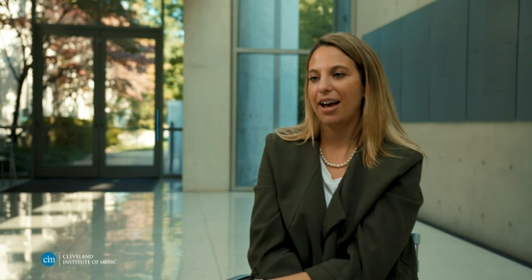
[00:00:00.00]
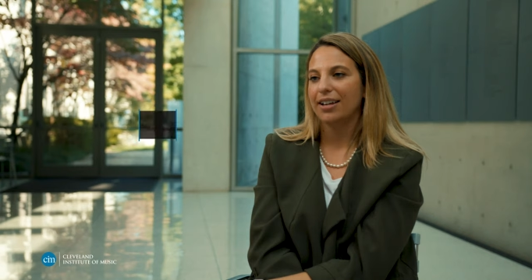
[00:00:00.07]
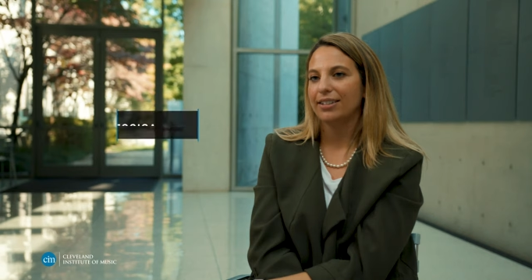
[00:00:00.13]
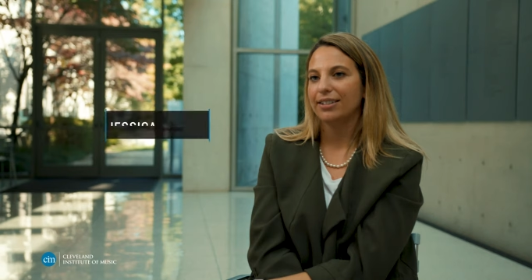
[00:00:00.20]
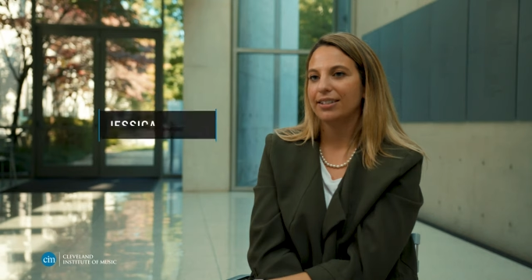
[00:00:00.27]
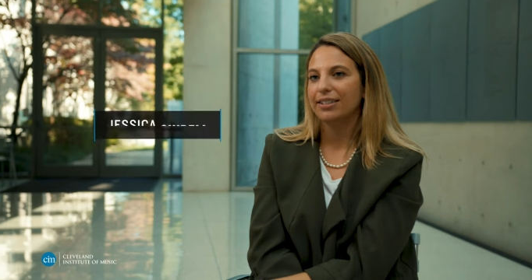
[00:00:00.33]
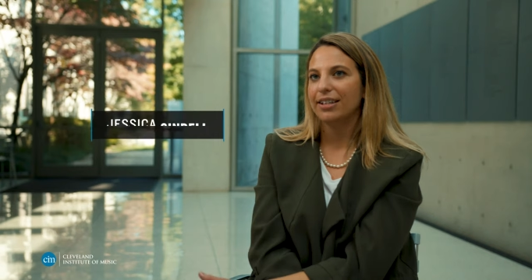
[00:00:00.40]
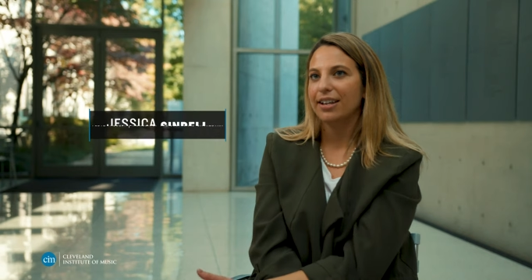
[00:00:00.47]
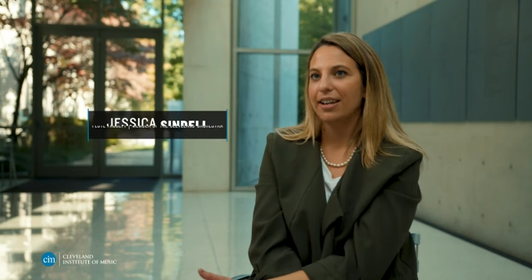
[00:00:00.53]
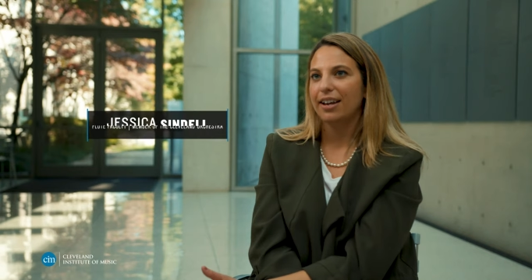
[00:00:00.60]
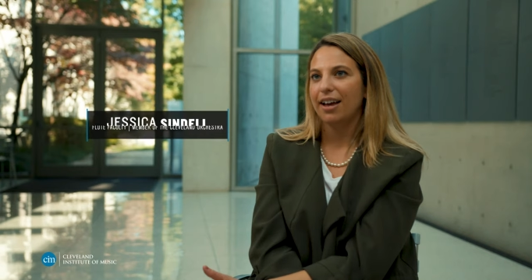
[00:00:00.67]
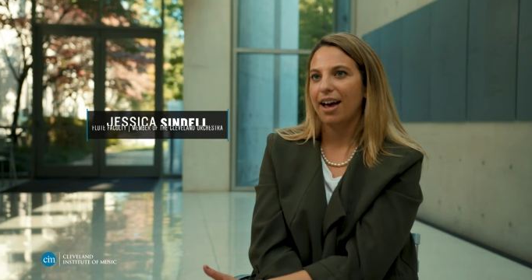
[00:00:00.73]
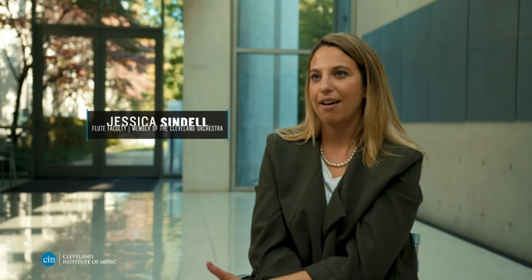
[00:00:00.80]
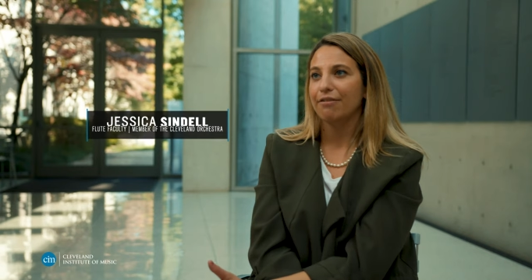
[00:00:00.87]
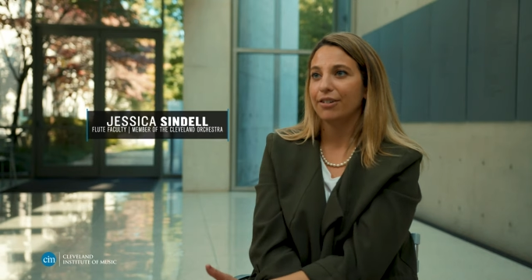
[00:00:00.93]
I
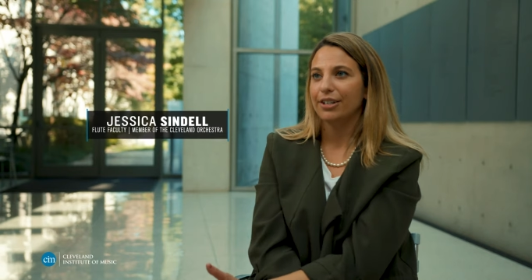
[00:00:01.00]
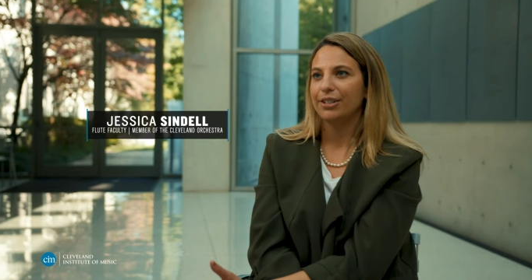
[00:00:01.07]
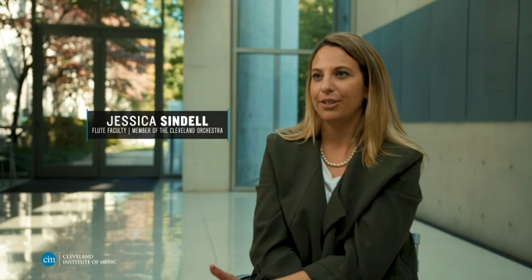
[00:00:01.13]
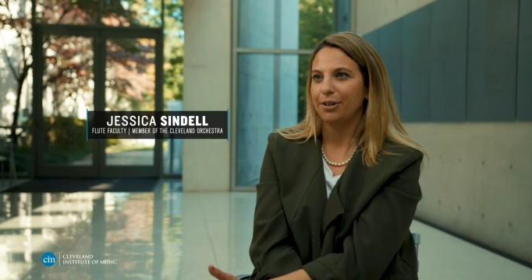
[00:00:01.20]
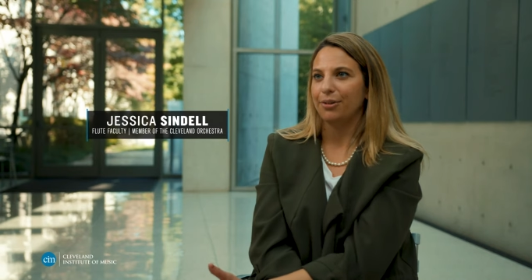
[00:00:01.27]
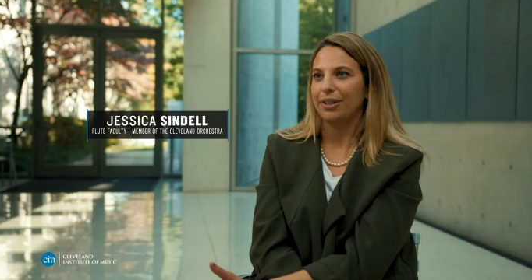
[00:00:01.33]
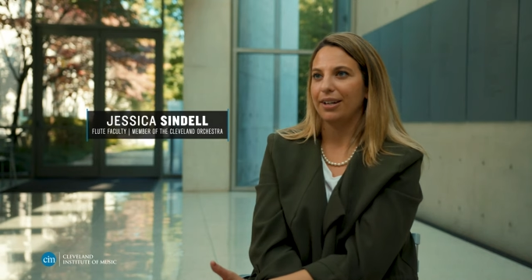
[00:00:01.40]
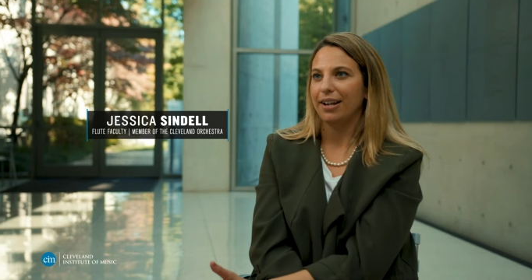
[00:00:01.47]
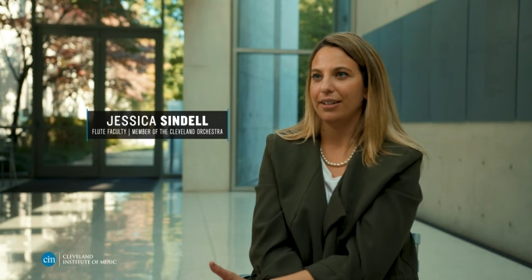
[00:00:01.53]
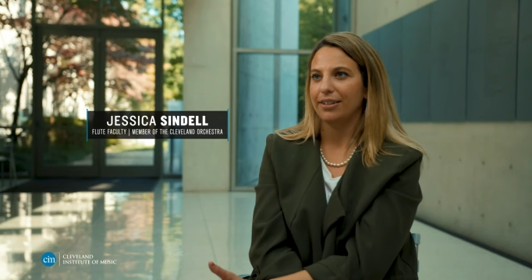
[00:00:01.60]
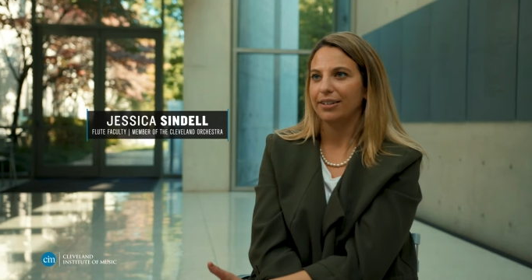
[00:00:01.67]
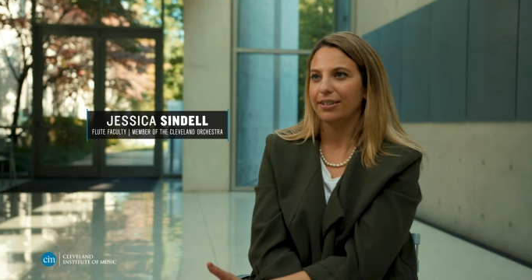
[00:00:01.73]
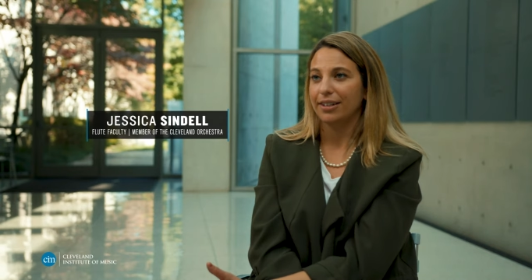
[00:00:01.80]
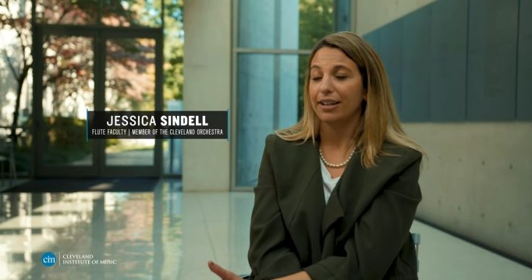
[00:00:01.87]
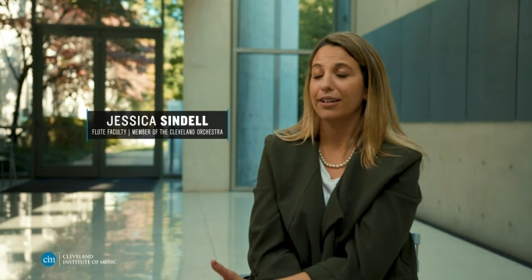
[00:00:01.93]
see every student
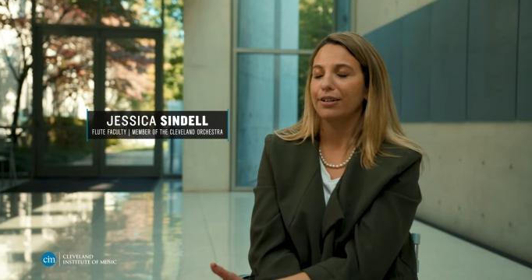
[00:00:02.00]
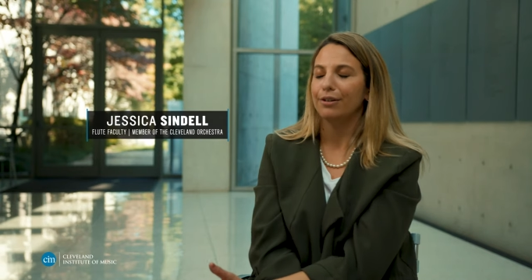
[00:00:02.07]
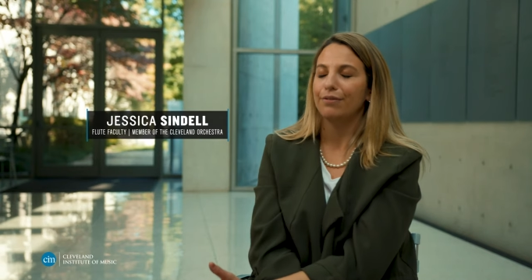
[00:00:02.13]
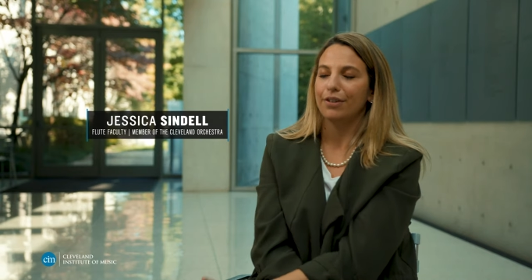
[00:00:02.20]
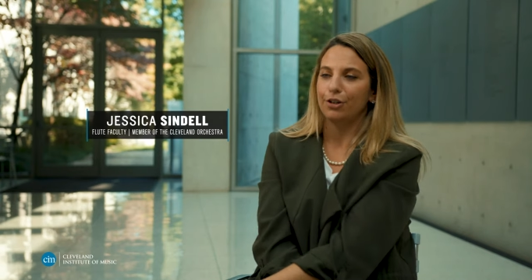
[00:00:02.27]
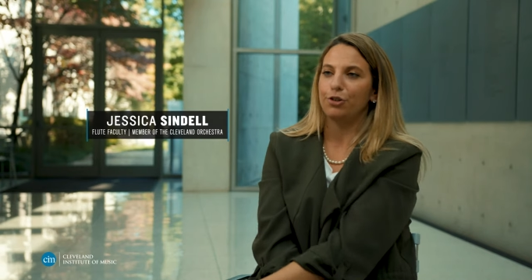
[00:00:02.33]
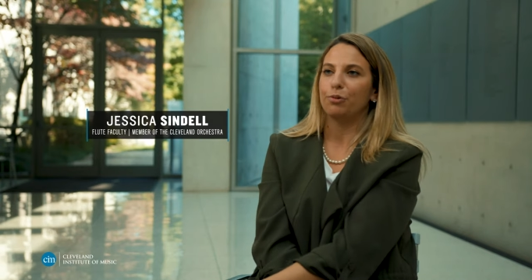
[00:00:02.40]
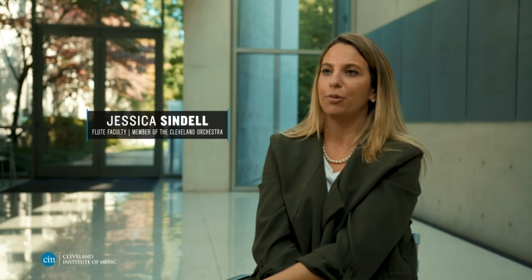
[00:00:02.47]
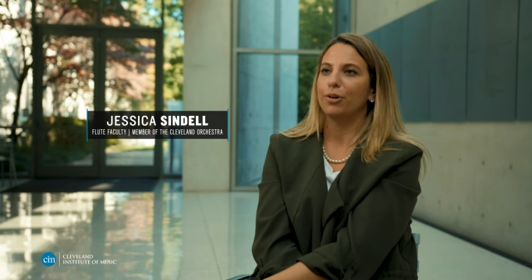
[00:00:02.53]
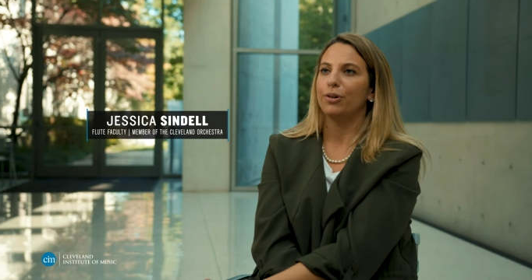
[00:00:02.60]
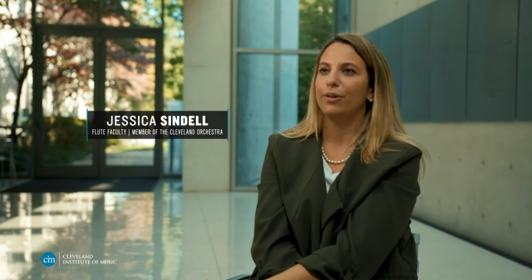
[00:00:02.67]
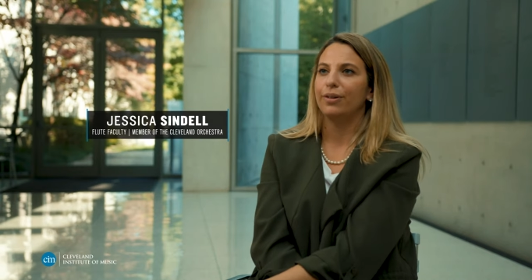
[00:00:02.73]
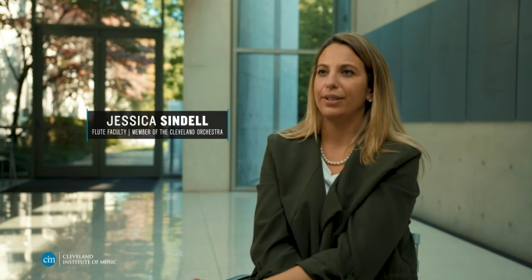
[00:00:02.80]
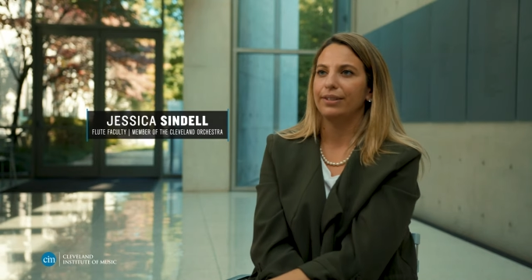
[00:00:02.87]
as an individual,